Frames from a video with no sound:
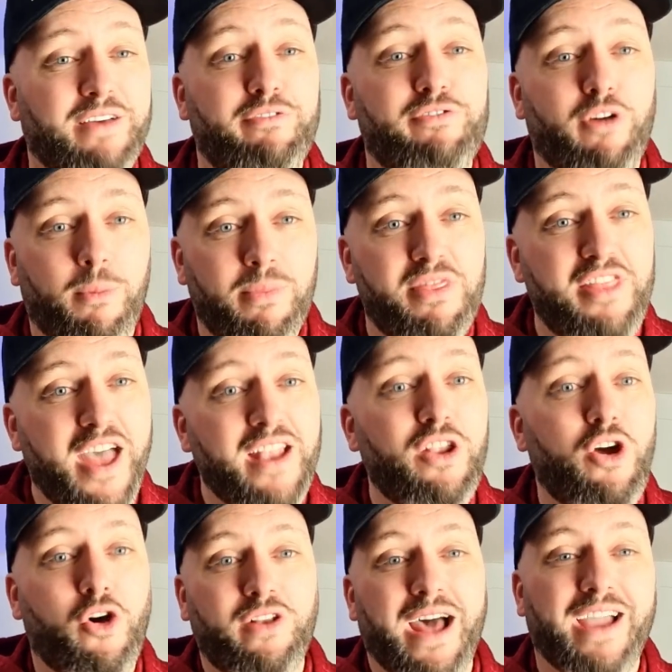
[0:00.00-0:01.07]
And from
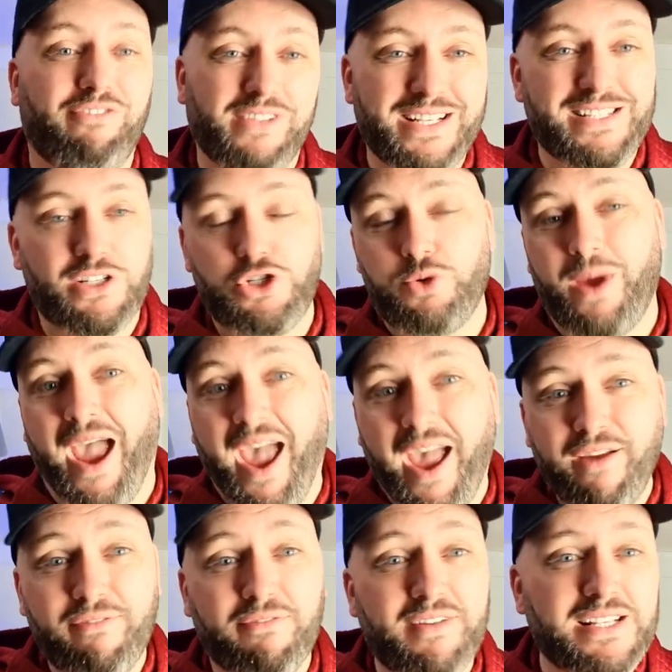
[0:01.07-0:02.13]
then on, I have listened to it
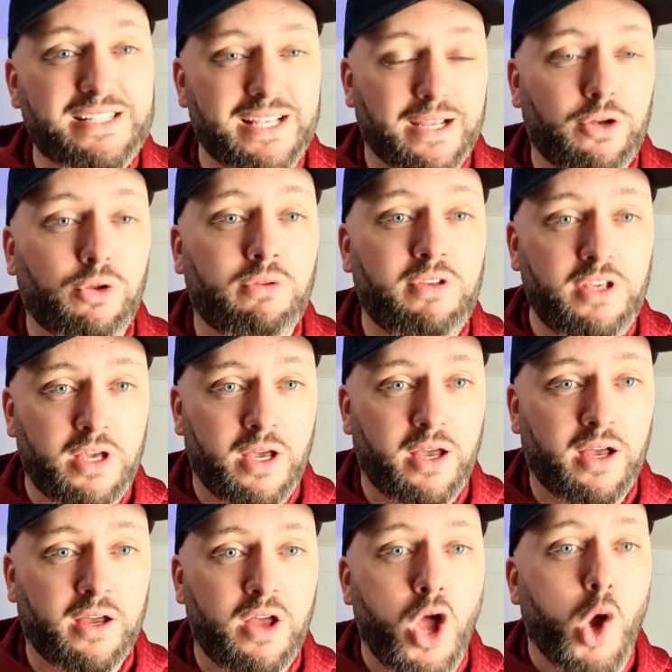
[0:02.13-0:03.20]
every single
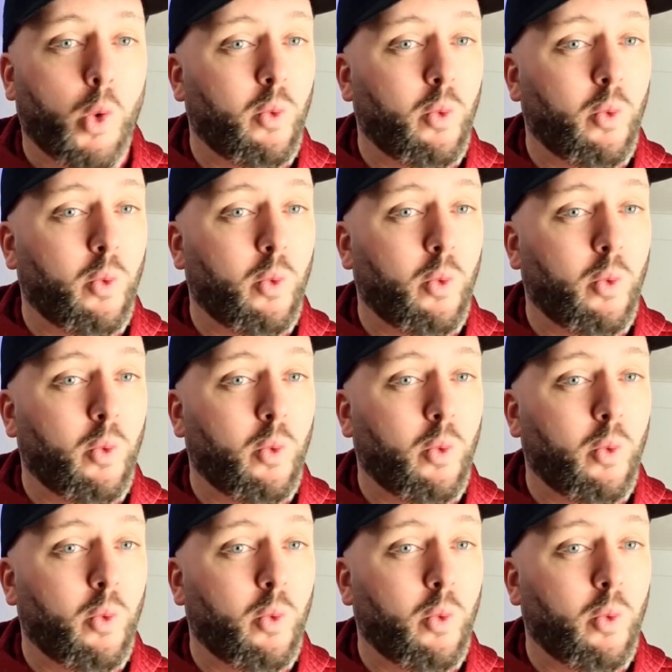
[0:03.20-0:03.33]
year